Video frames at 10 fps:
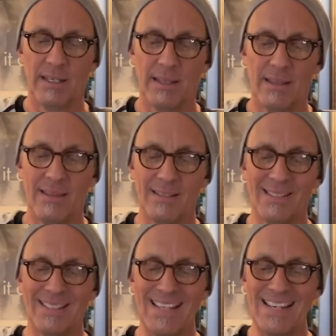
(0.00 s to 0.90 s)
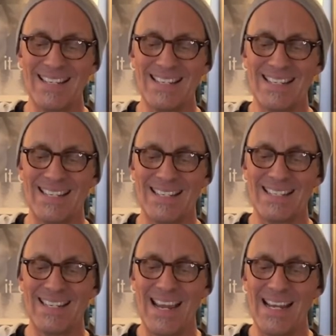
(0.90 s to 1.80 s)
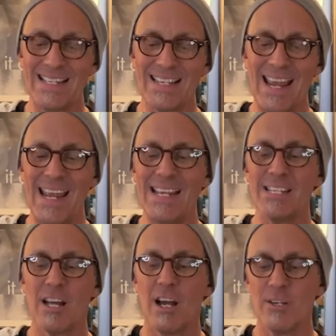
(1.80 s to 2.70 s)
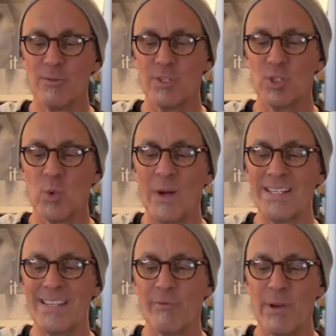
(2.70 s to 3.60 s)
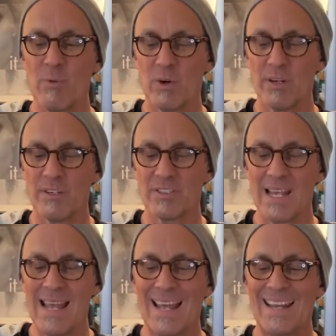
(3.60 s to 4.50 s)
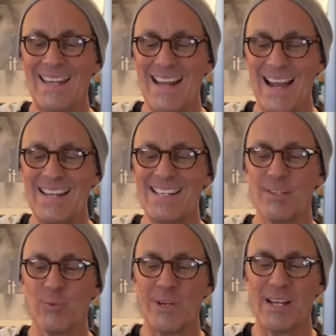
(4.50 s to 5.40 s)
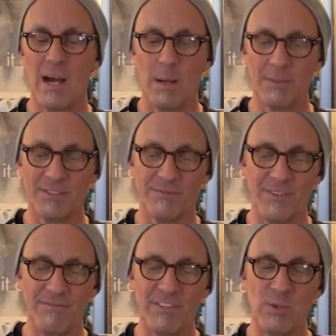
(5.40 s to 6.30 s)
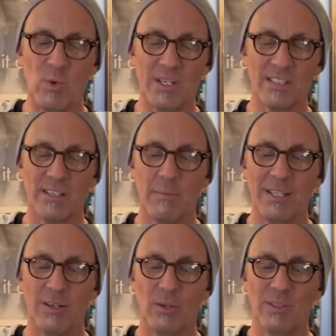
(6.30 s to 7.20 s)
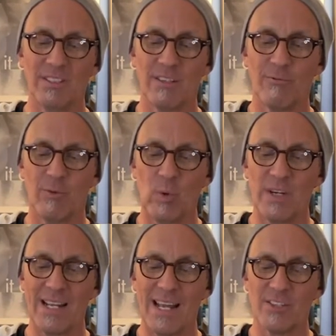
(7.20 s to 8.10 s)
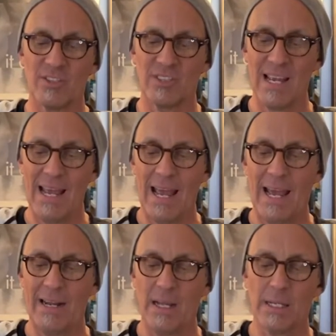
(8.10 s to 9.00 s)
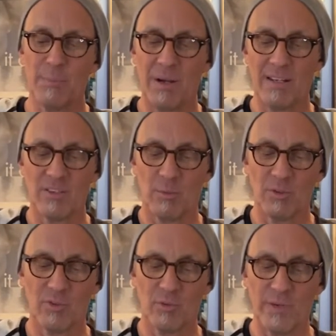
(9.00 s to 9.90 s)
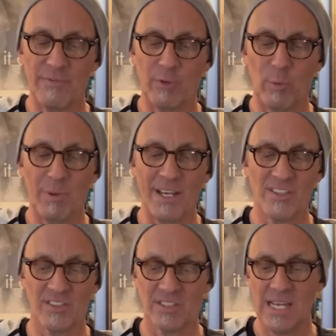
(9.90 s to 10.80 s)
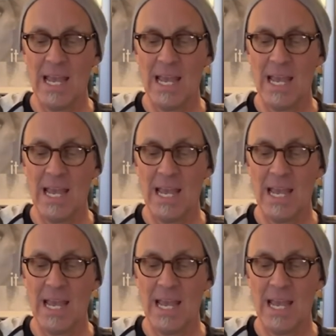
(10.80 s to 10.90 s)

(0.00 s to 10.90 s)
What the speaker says: The sentence contains 823 words, 93 commas, 51 semicolons, and 4 dashes, and occupies almost 3 full pages.